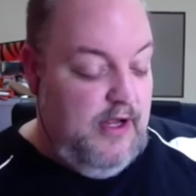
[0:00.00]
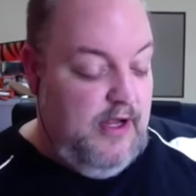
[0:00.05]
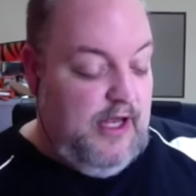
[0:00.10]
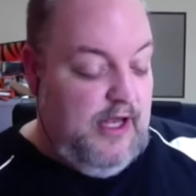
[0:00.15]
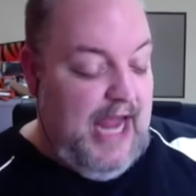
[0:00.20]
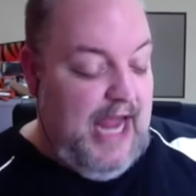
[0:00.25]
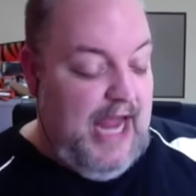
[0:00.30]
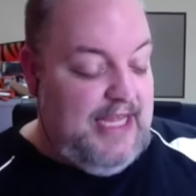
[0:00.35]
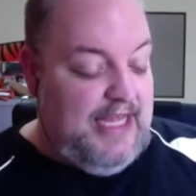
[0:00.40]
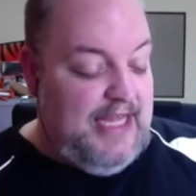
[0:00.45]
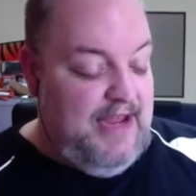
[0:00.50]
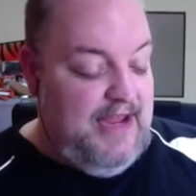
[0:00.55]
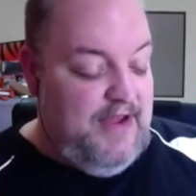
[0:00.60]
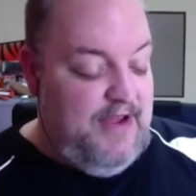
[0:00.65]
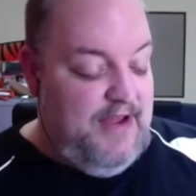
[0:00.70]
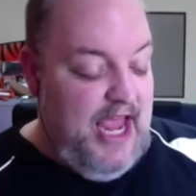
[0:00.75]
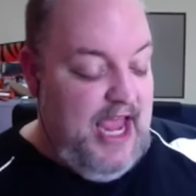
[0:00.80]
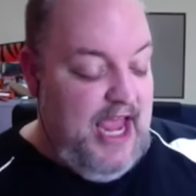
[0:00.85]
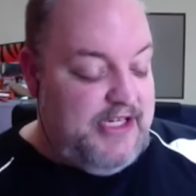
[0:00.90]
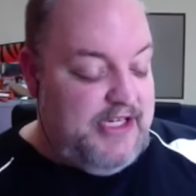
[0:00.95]
Like the
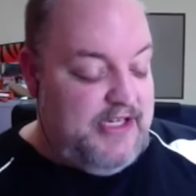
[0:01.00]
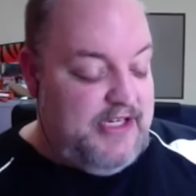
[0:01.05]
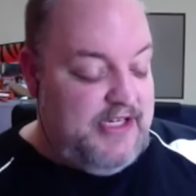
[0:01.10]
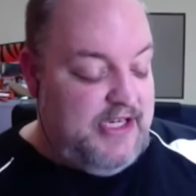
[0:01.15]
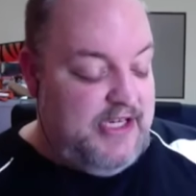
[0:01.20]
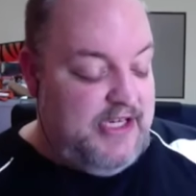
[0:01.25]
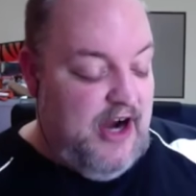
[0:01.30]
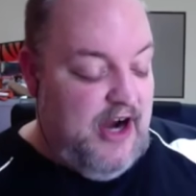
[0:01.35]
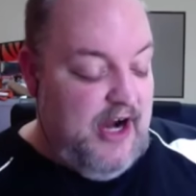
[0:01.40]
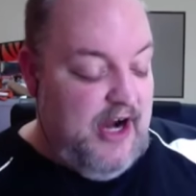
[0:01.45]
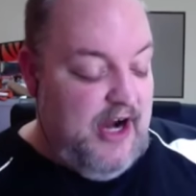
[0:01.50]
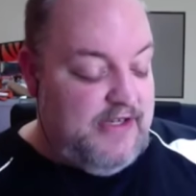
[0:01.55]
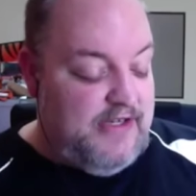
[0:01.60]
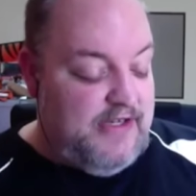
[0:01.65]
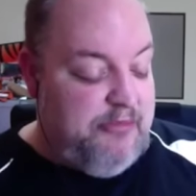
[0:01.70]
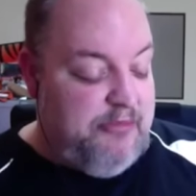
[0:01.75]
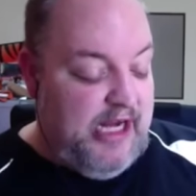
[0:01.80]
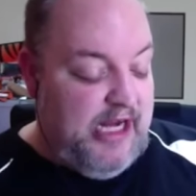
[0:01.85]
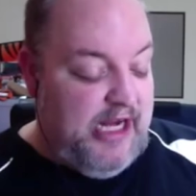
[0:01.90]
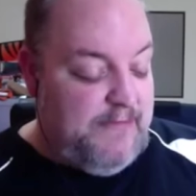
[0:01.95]
EVH, this guitar has
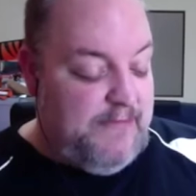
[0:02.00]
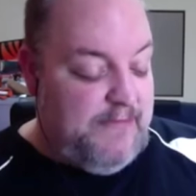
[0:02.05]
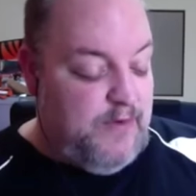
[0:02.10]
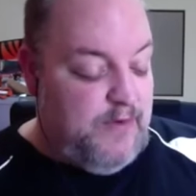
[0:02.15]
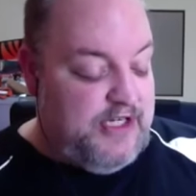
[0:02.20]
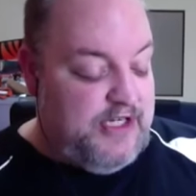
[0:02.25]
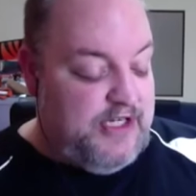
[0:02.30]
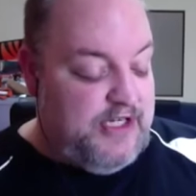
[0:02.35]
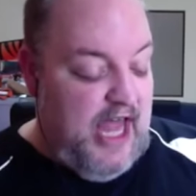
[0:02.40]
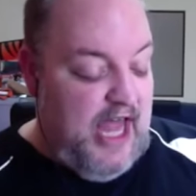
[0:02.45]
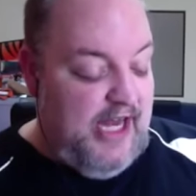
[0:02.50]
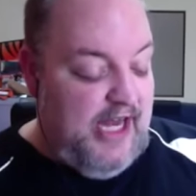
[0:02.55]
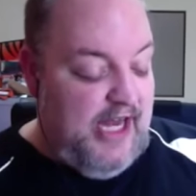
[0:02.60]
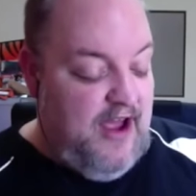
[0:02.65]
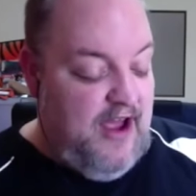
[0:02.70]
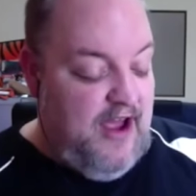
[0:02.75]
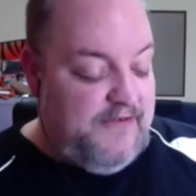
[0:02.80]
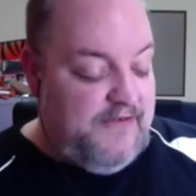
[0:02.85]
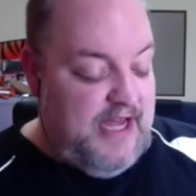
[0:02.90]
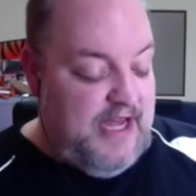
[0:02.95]
the pickup switch slightly
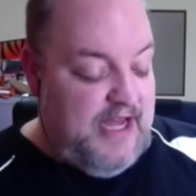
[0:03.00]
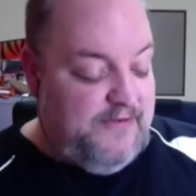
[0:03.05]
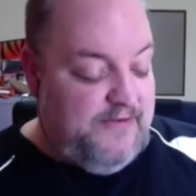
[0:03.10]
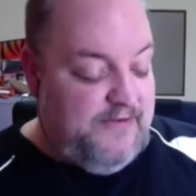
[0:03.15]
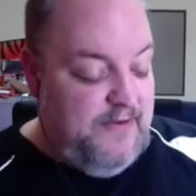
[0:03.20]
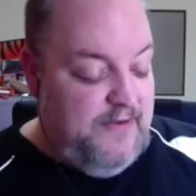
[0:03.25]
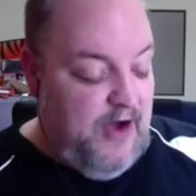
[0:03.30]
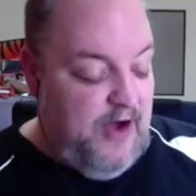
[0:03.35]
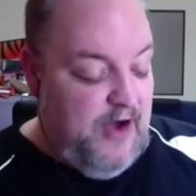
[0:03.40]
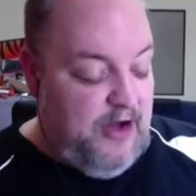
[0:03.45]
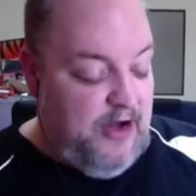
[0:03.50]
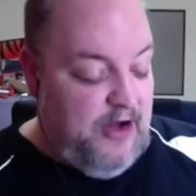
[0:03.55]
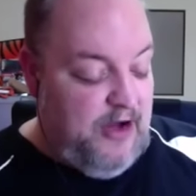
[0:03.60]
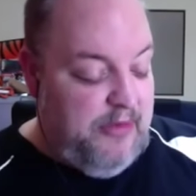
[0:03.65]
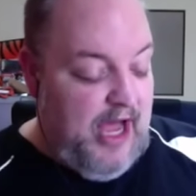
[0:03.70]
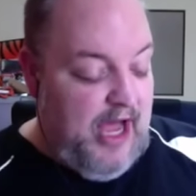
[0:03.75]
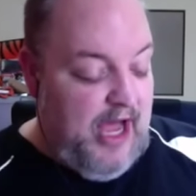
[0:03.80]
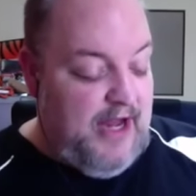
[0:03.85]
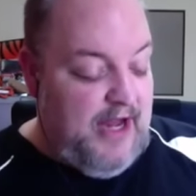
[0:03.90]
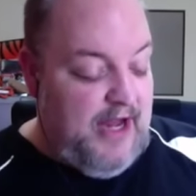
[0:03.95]
offset from the volume
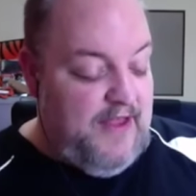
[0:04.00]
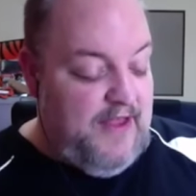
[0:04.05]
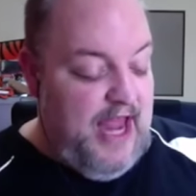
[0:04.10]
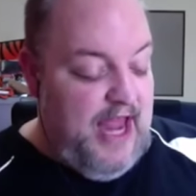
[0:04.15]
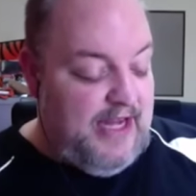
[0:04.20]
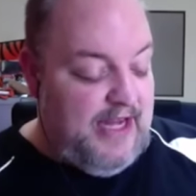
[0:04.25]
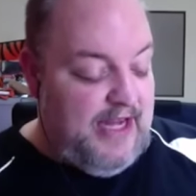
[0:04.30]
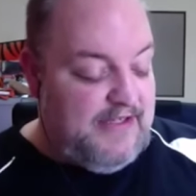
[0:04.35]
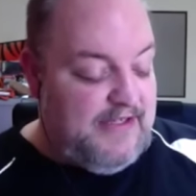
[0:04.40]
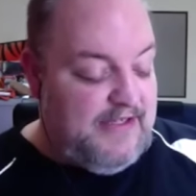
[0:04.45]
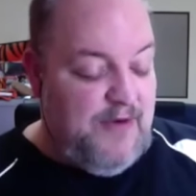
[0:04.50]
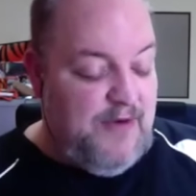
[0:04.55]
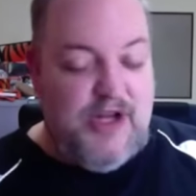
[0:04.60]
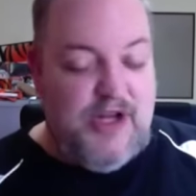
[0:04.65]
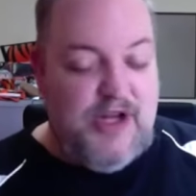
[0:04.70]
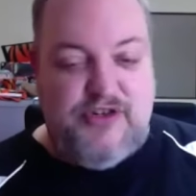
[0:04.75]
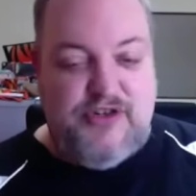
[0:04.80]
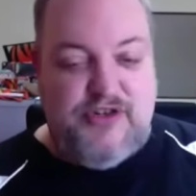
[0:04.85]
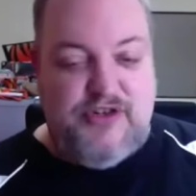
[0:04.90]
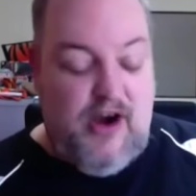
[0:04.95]
pot and the neck is
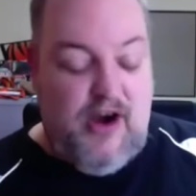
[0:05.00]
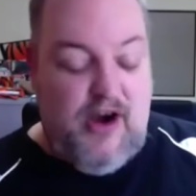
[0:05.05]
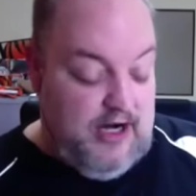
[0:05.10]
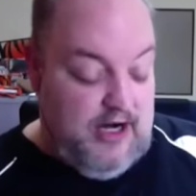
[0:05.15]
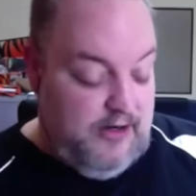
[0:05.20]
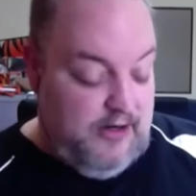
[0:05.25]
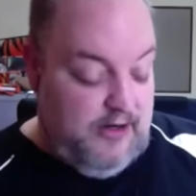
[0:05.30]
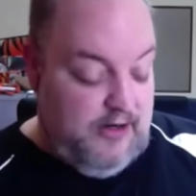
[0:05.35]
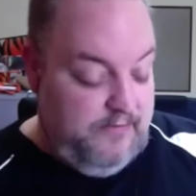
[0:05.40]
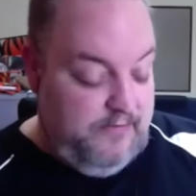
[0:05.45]
somewhat stronger.